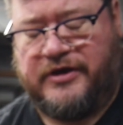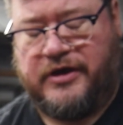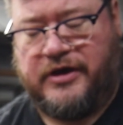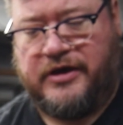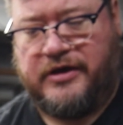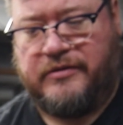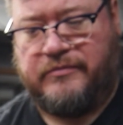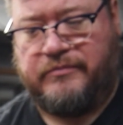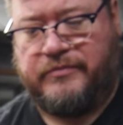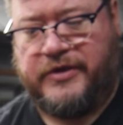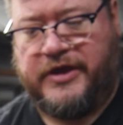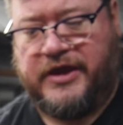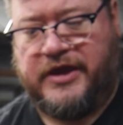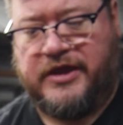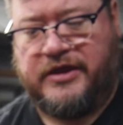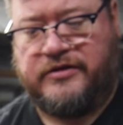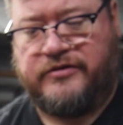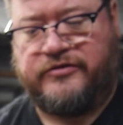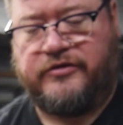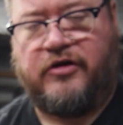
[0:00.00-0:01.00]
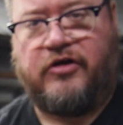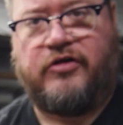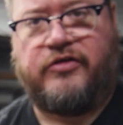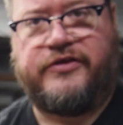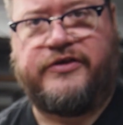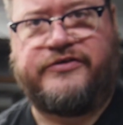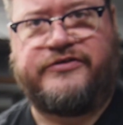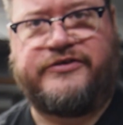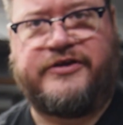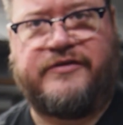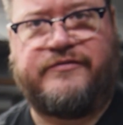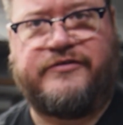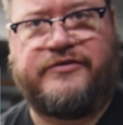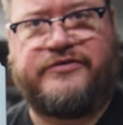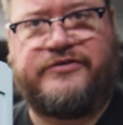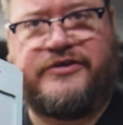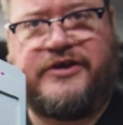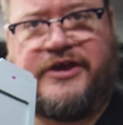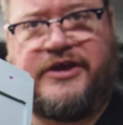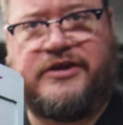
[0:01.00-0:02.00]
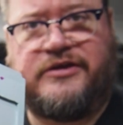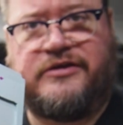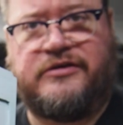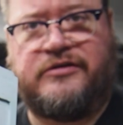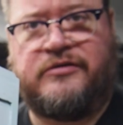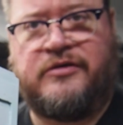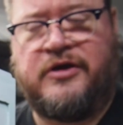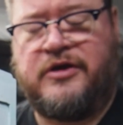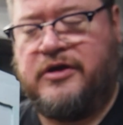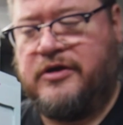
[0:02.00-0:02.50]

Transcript: And all this stuff is hidden